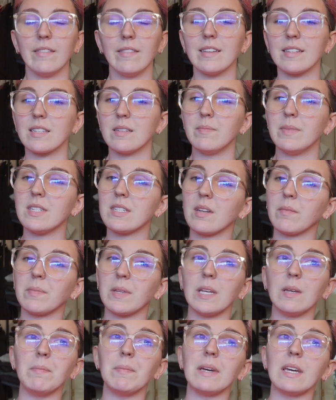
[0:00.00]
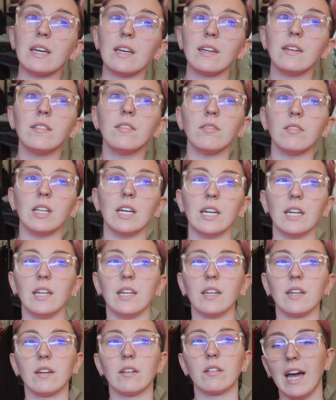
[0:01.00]
This can be something big,
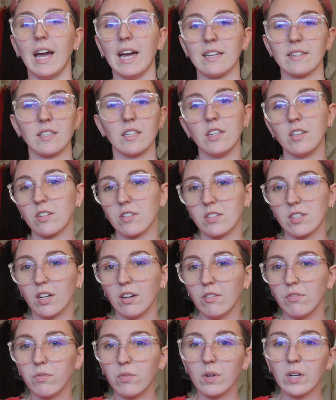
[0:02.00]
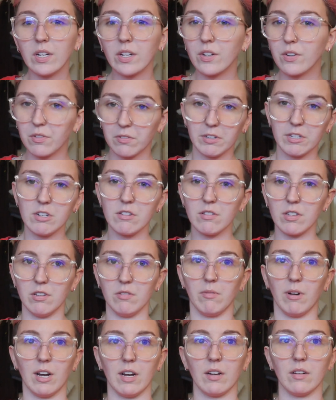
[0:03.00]
like asking yourself what career you
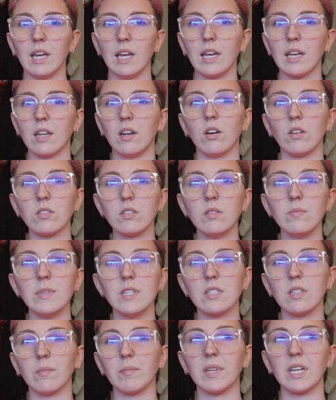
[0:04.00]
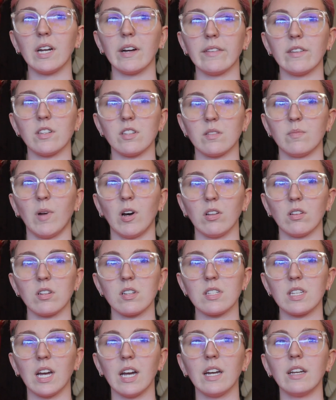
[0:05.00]
want. It can also be something on the smaller
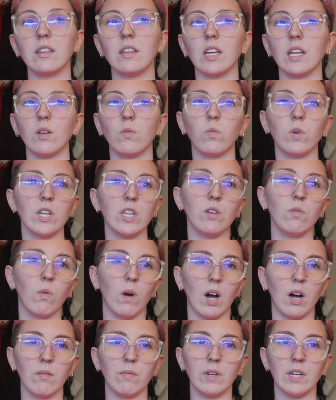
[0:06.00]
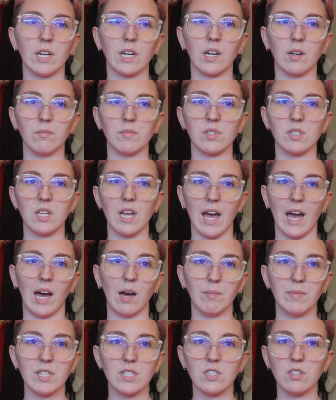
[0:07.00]
side, like what you want when it comes to
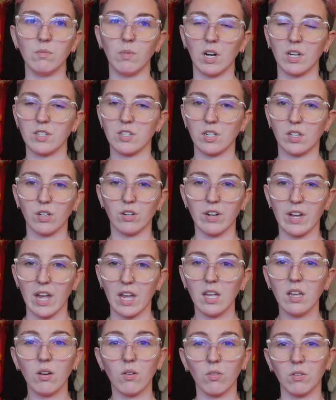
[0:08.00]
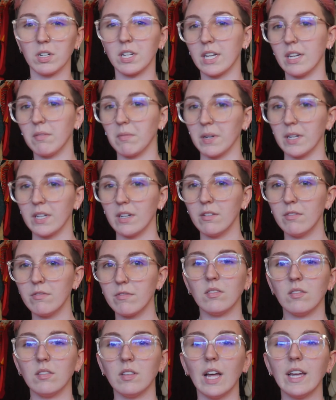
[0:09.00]
habits you want to create or get rid
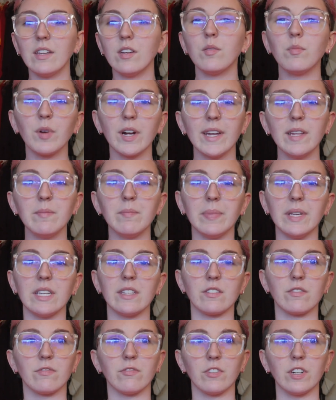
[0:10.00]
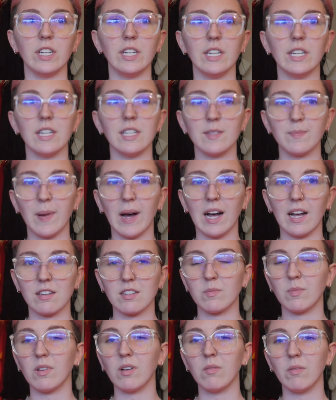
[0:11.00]
of. Let your brain be as free as
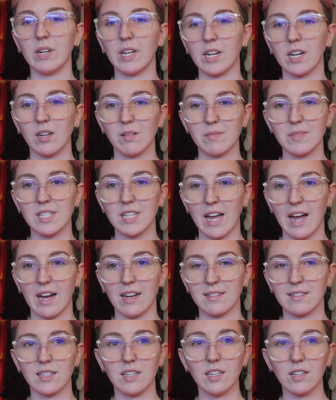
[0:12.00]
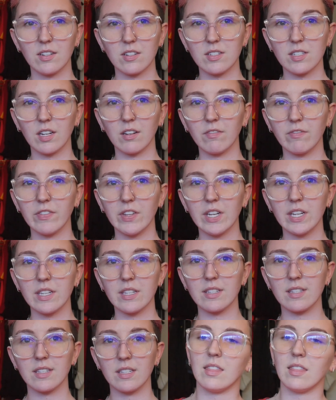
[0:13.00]
possible when it comes to asking yourself this.